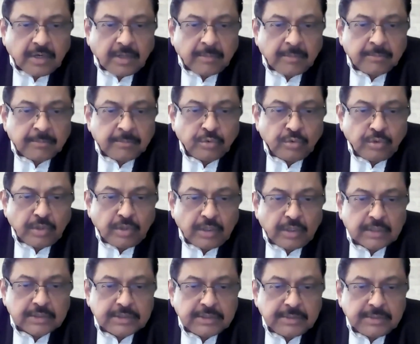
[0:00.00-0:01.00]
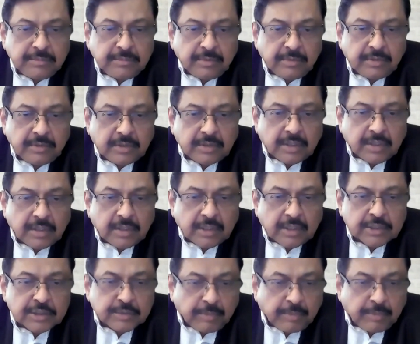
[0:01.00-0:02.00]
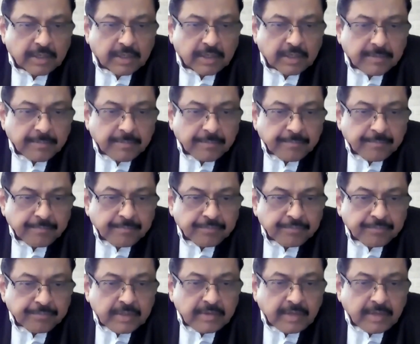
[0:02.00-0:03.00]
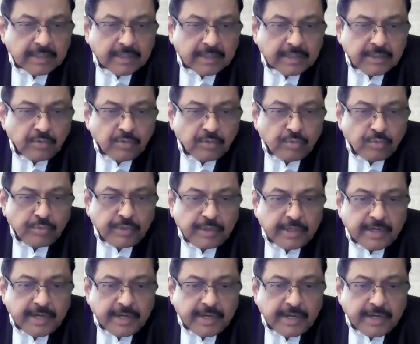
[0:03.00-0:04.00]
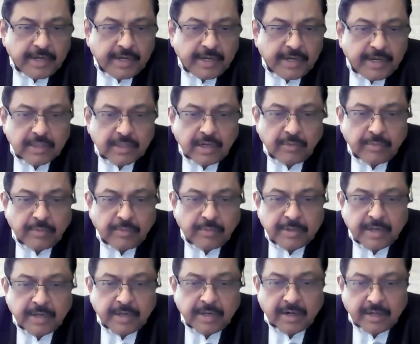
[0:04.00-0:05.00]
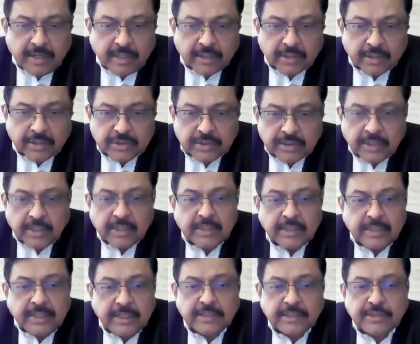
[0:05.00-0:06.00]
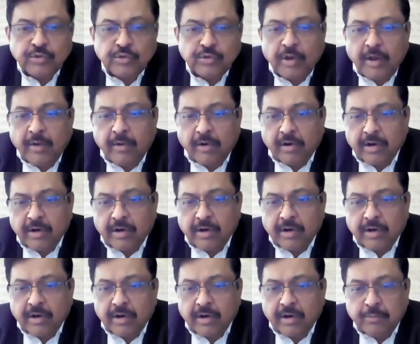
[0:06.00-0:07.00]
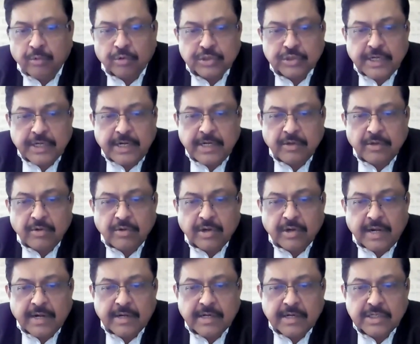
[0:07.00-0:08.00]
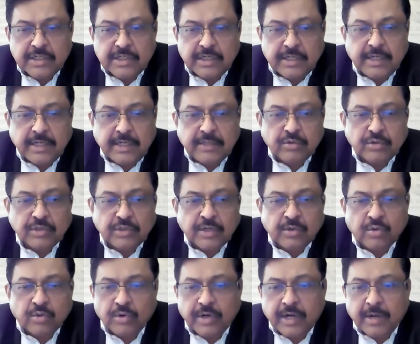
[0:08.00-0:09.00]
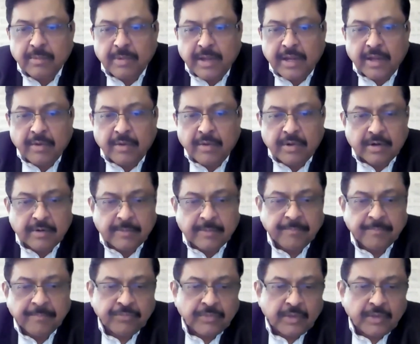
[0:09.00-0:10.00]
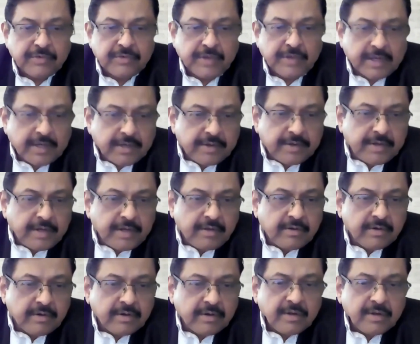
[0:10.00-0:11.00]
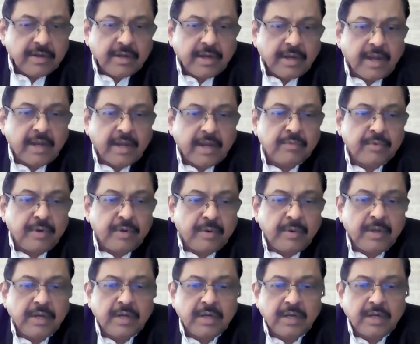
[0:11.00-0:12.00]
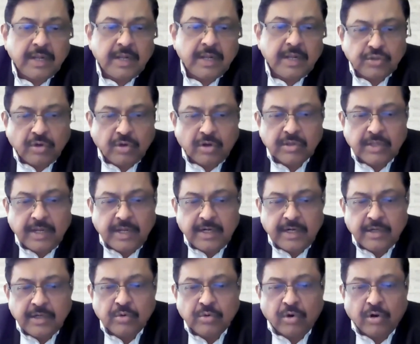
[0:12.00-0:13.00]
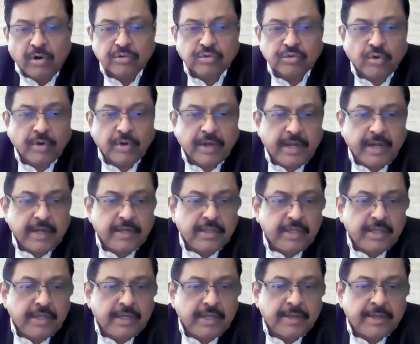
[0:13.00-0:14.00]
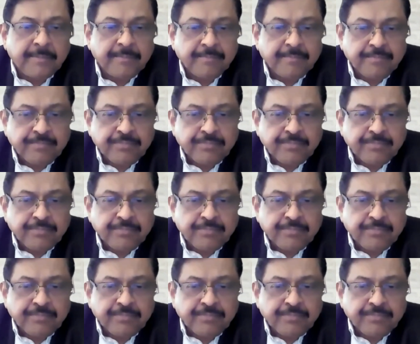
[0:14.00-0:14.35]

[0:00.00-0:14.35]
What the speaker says: Abdul Azim Asmak, he is asking, could we get further webinar links? Yes, you have already posted your address details. Those are noted by our secretariat, and we will ensure that you also get the